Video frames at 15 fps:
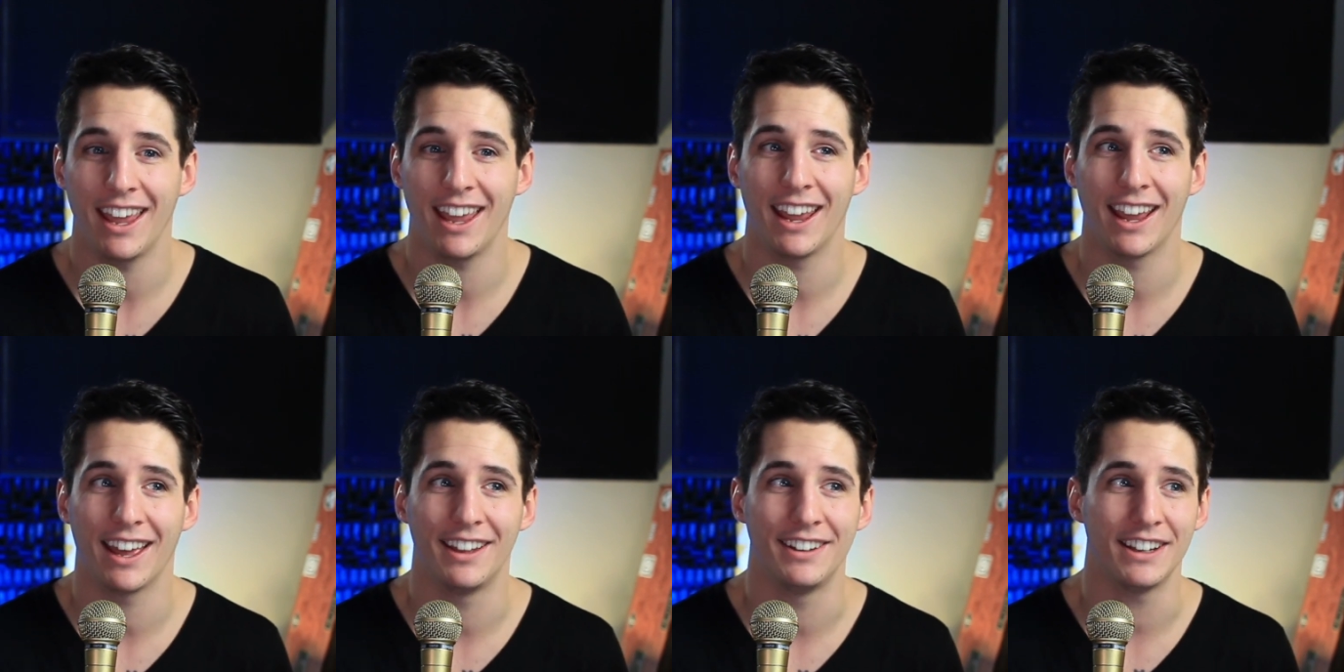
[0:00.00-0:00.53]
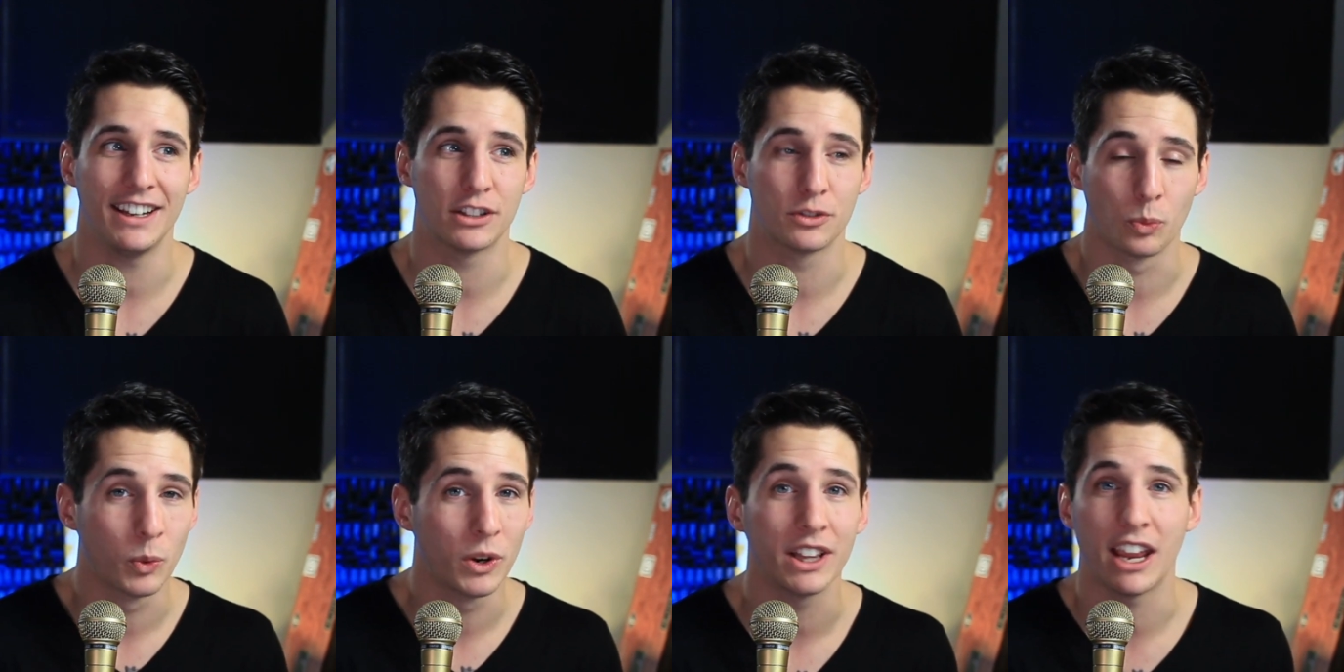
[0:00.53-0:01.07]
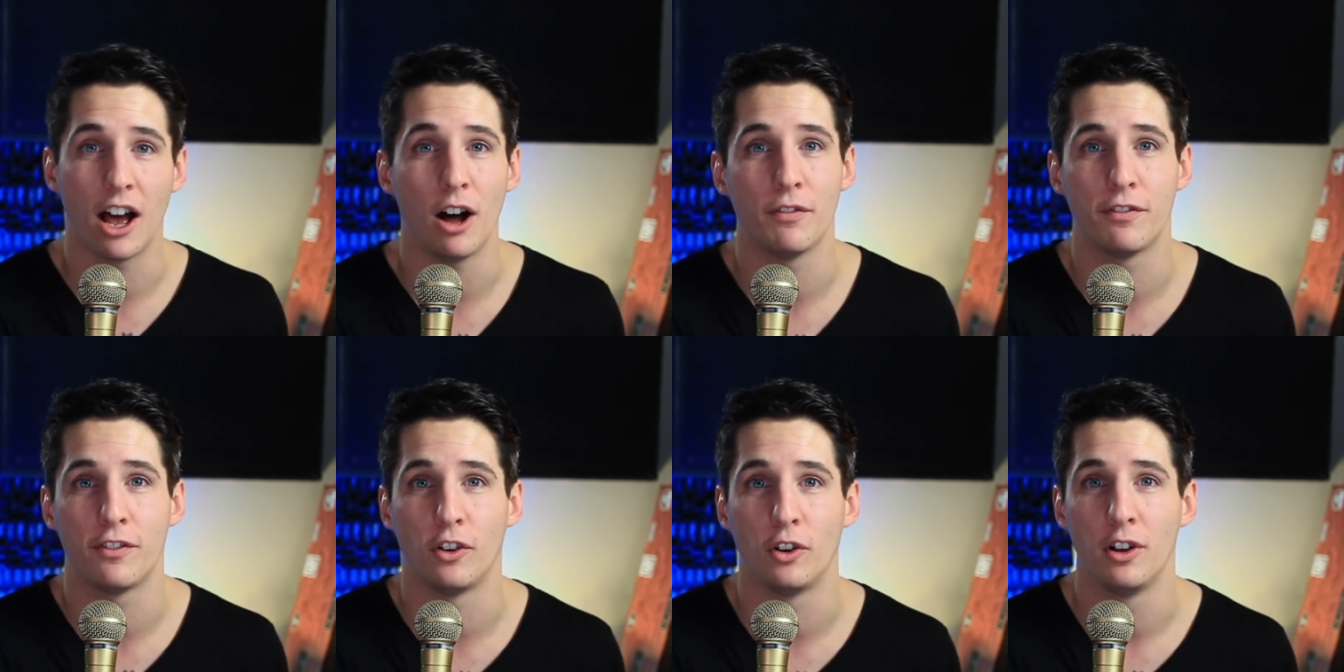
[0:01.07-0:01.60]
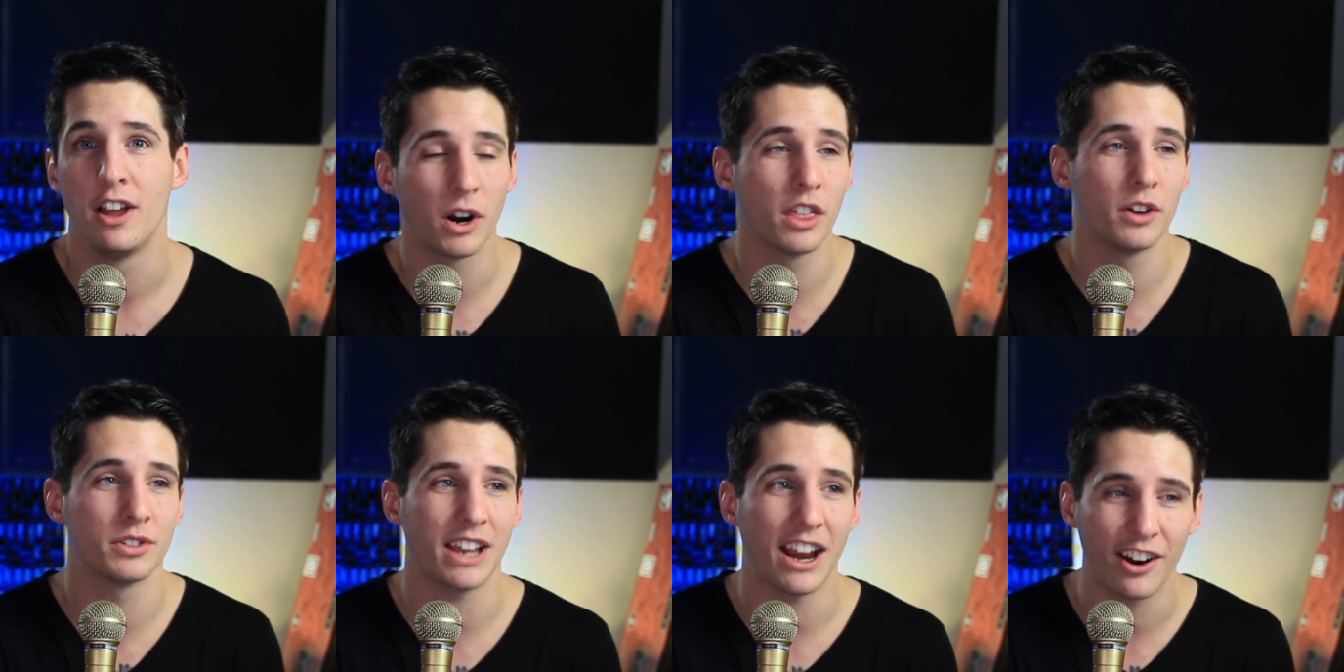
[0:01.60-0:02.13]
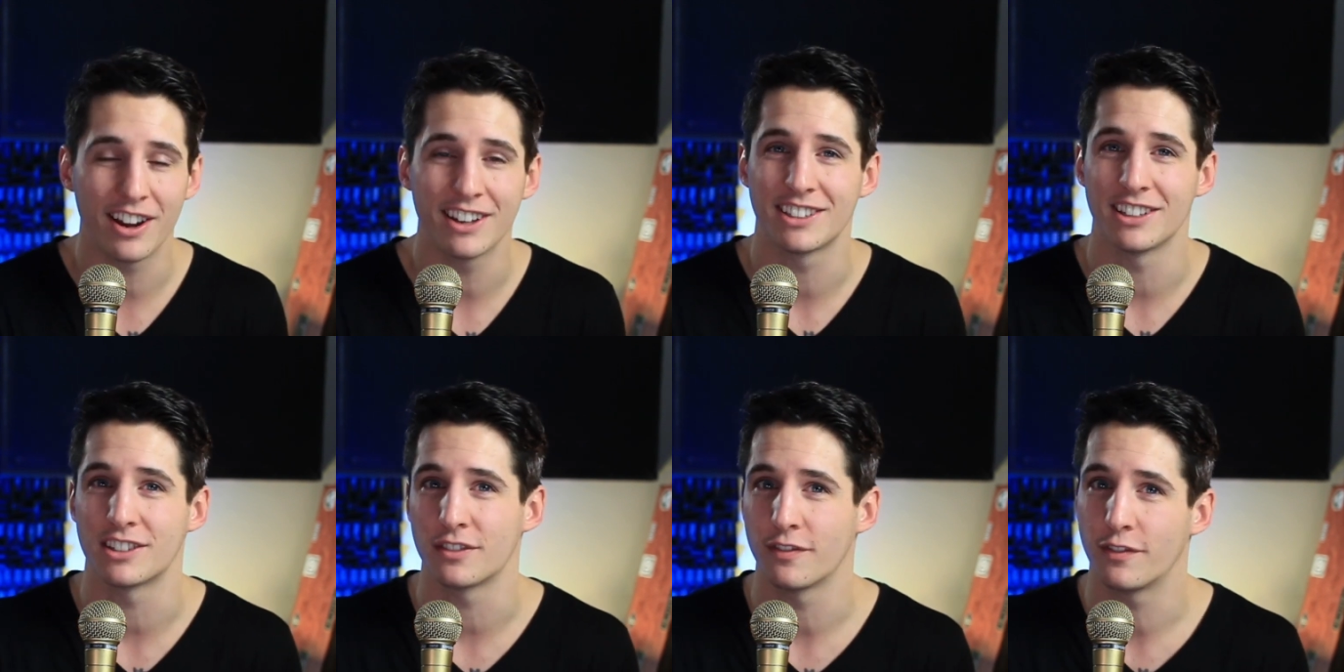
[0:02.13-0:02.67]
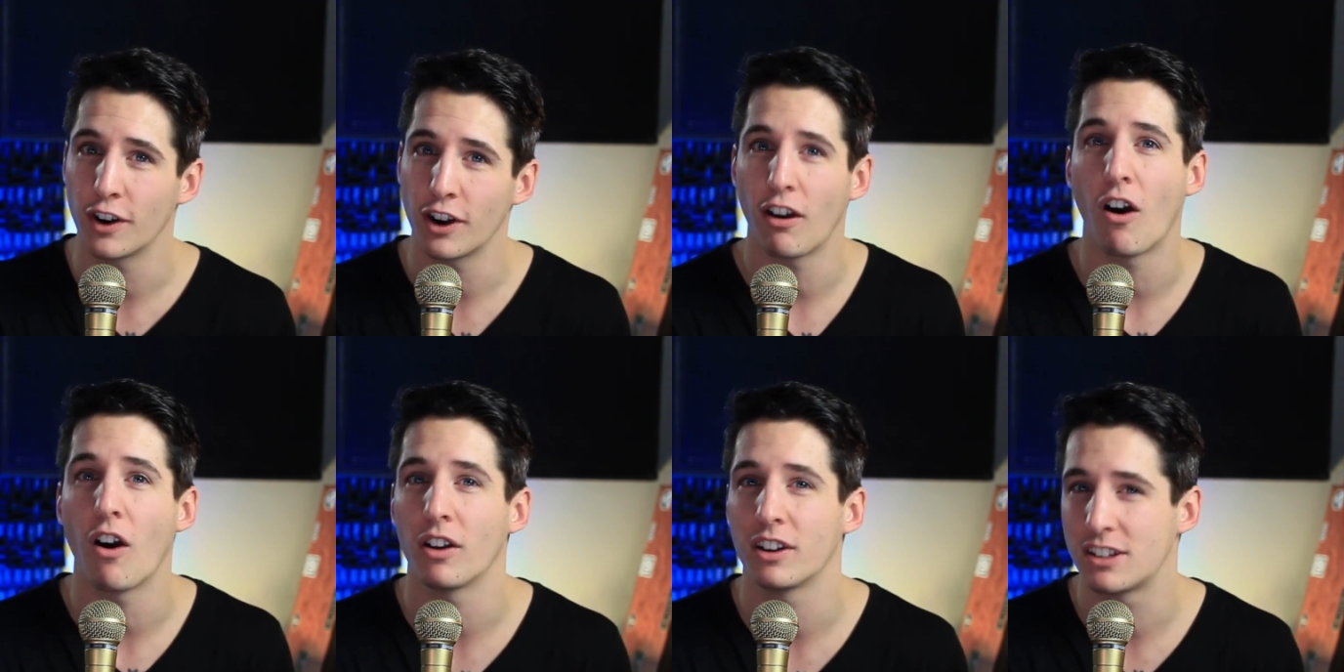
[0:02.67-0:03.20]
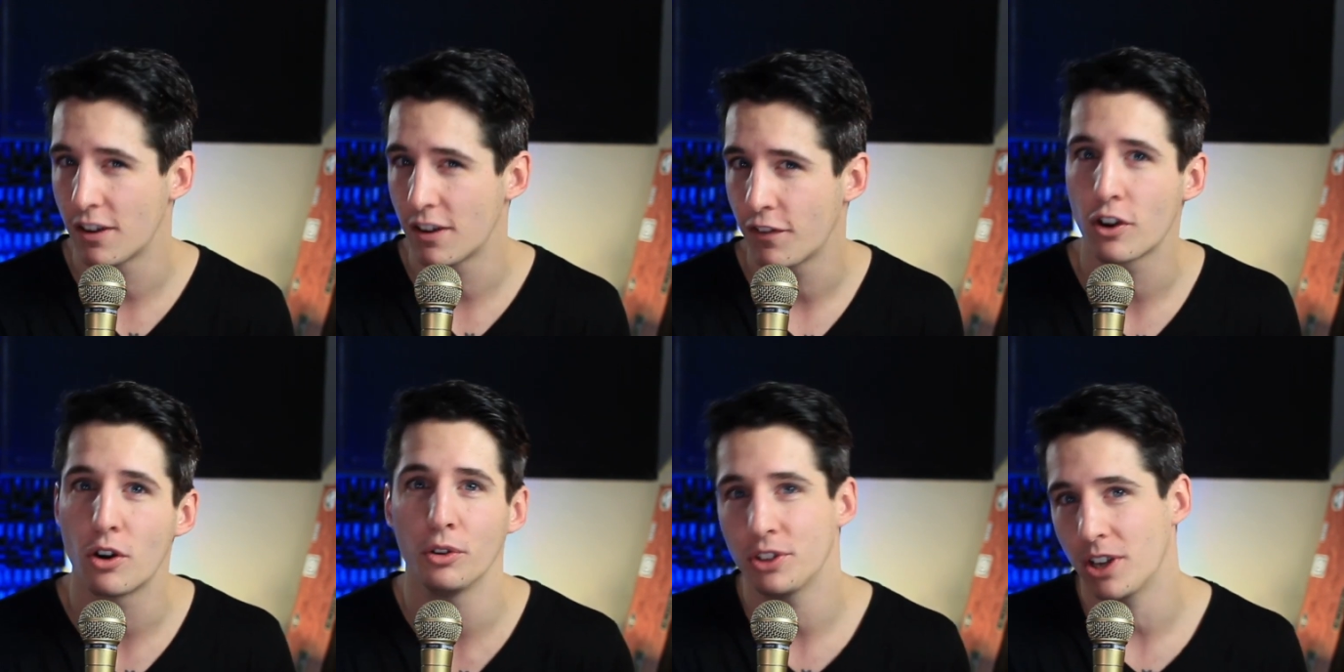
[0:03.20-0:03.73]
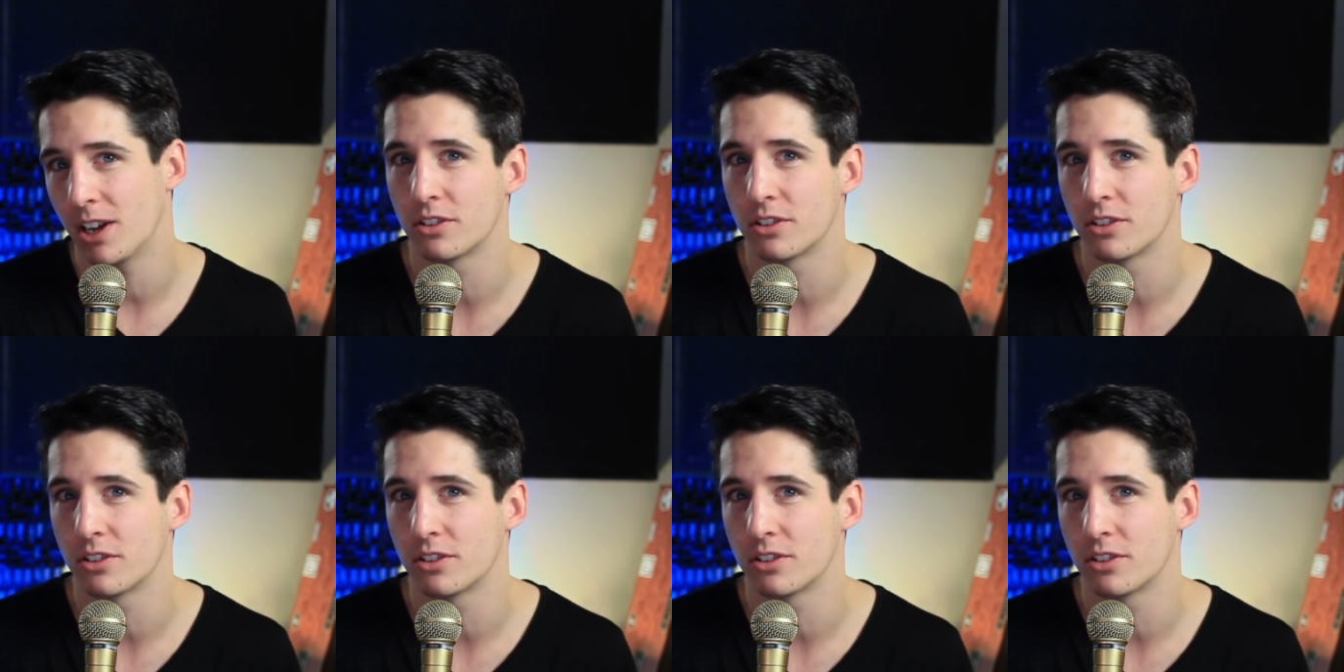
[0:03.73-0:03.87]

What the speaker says: and it's really helpful. One of those areas that's very difficult to